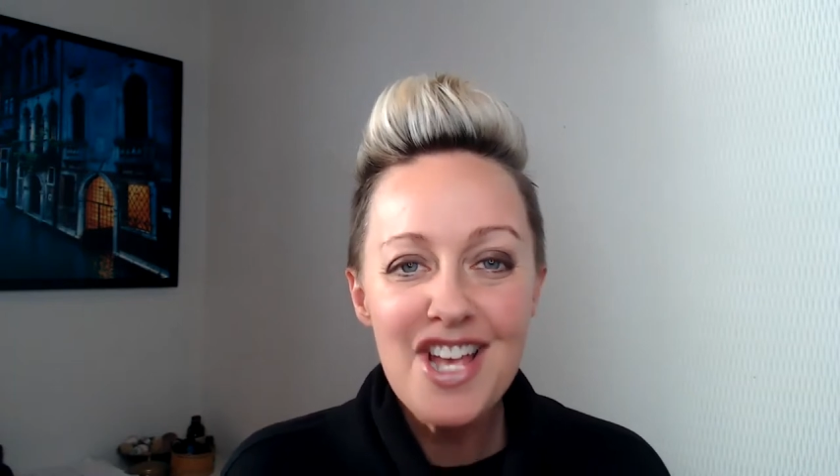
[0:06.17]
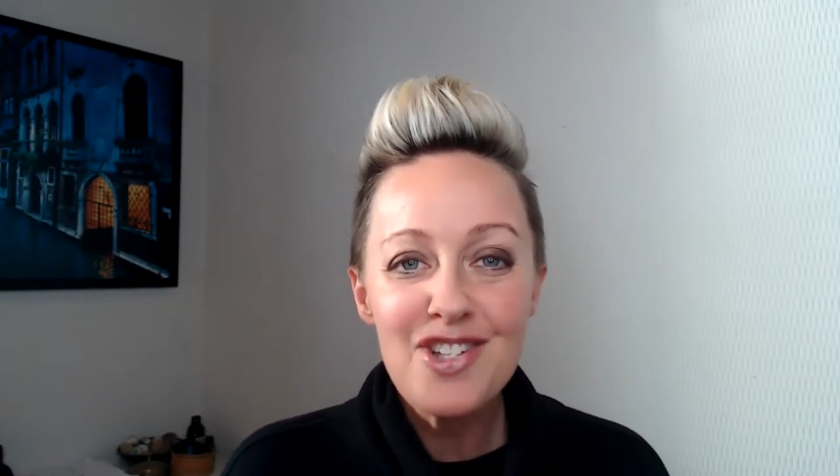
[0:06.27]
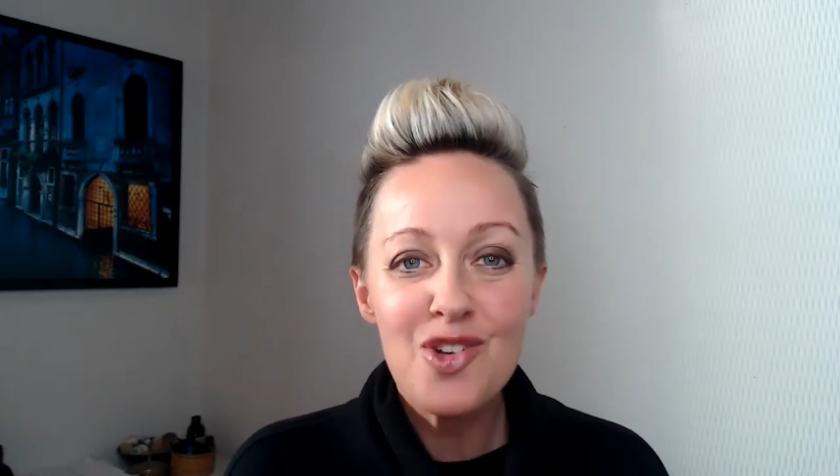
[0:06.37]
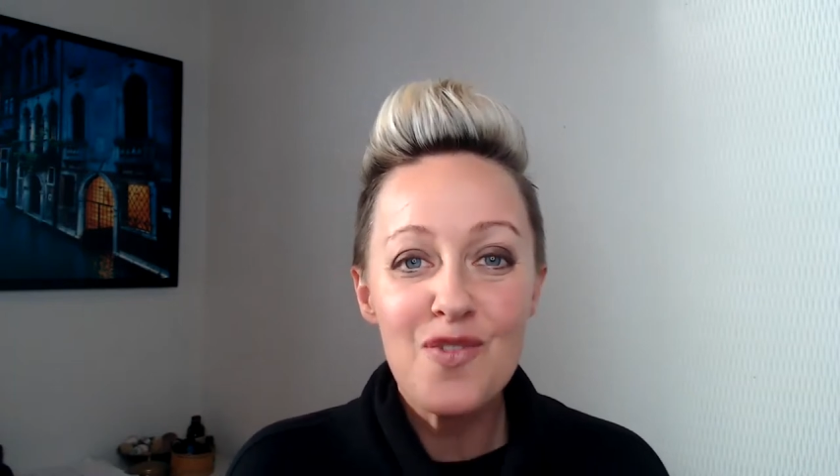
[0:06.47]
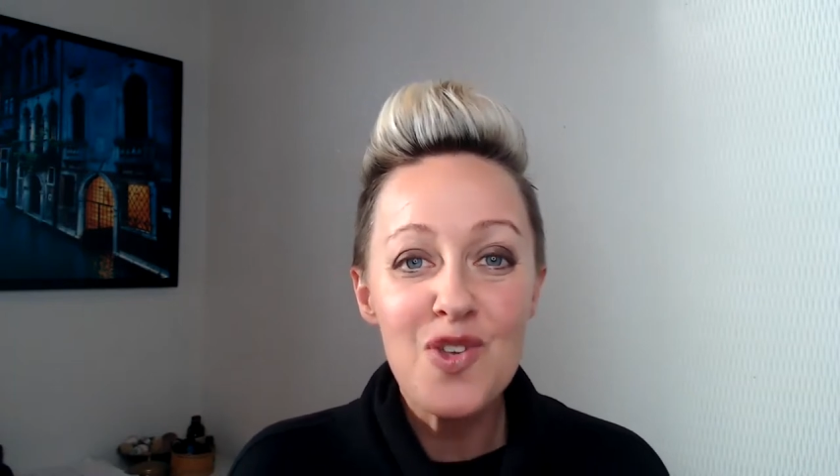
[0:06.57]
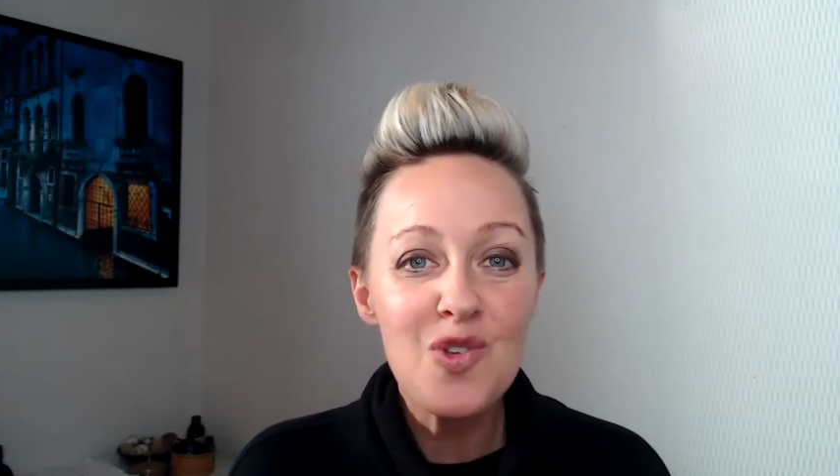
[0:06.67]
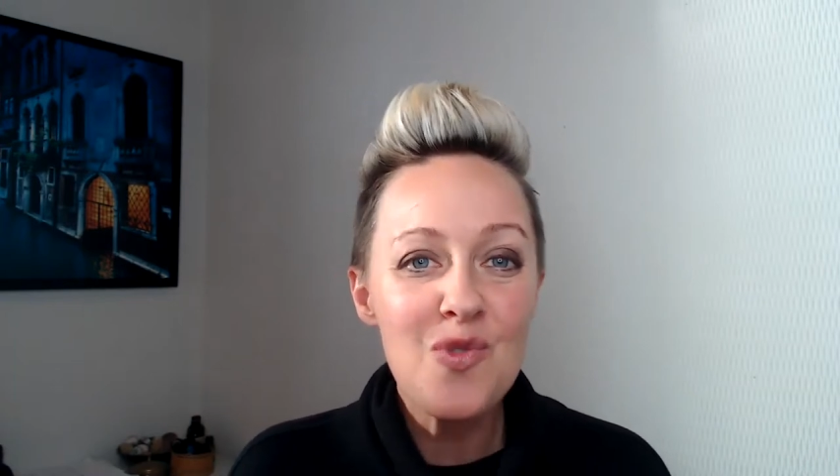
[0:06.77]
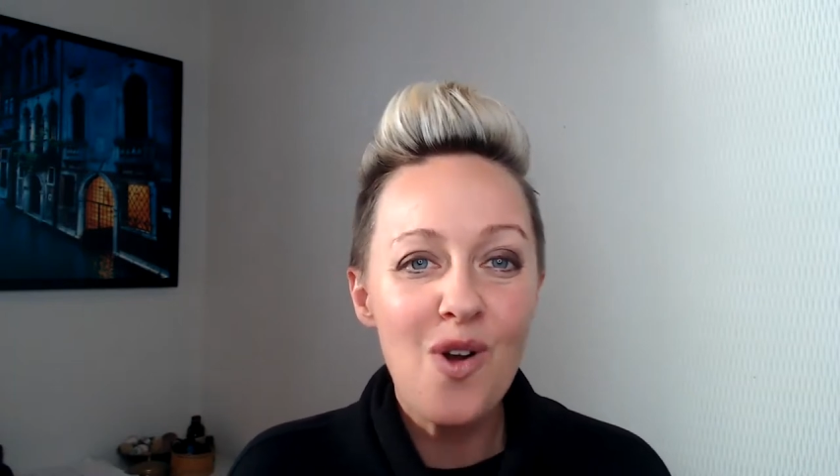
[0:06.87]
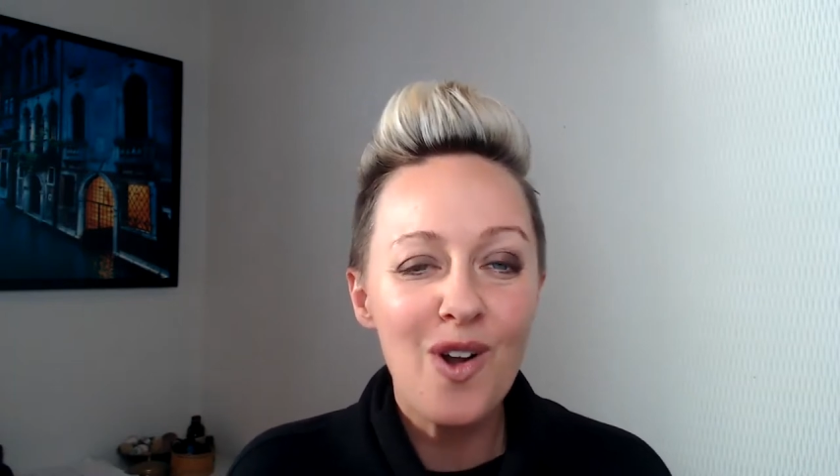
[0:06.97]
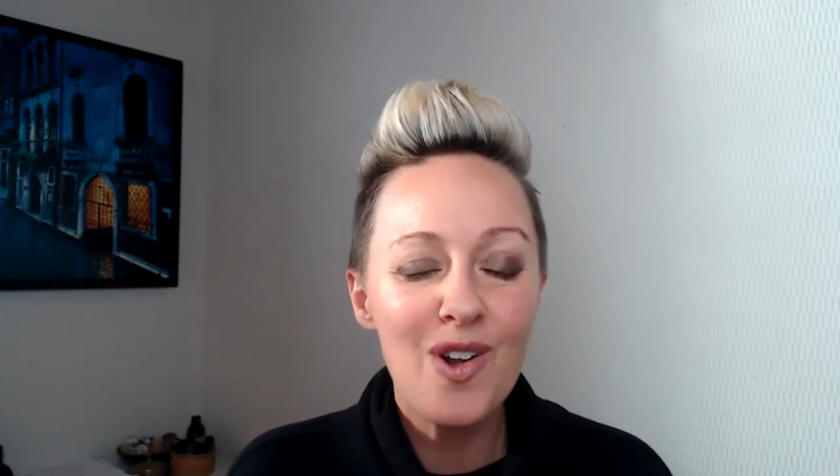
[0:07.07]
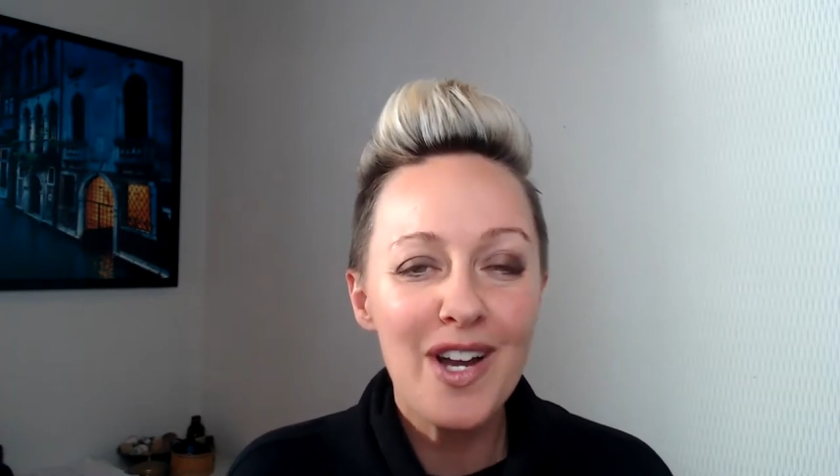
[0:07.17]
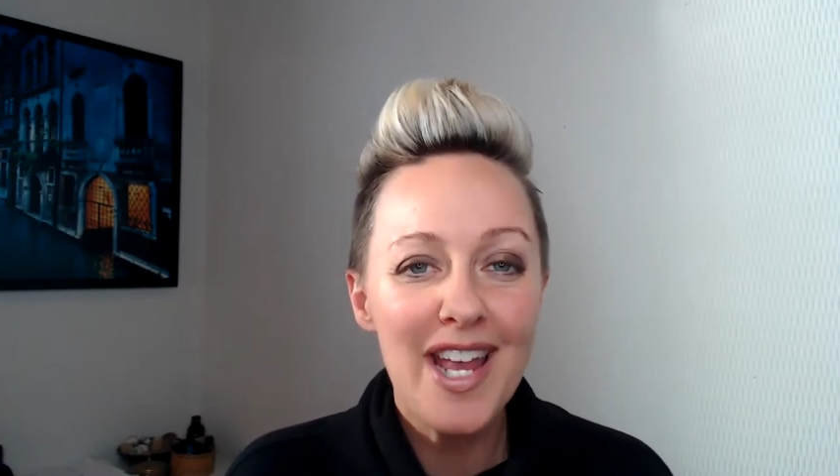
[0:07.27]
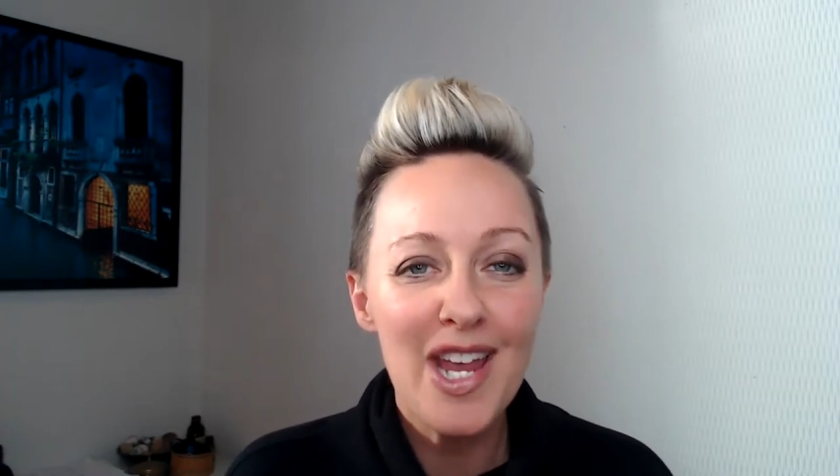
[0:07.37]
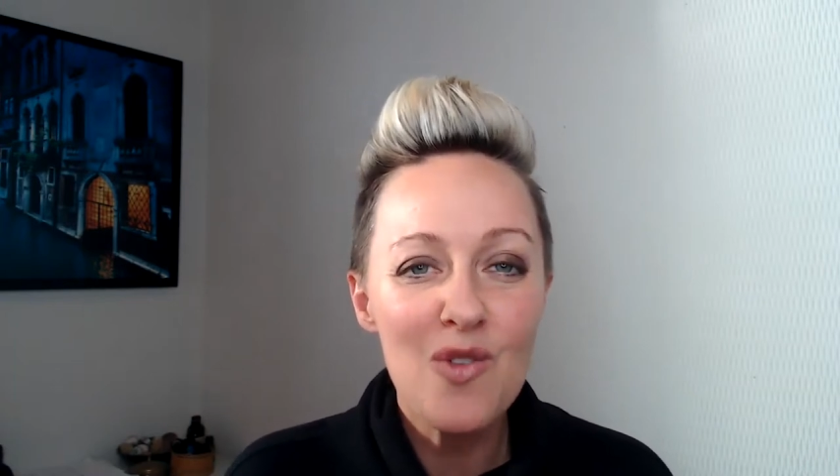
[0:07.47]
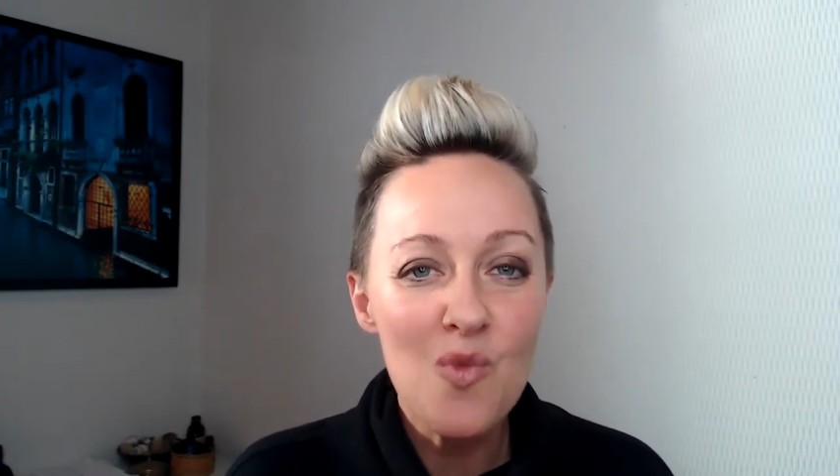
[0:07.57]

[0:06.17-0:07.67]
So, if you are a